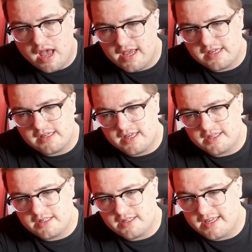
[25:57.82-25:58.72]

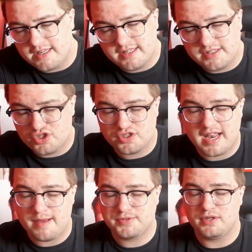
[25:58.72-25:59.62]
is just
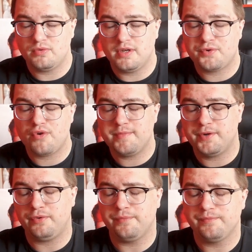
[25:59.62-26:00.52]
absolutely criminal,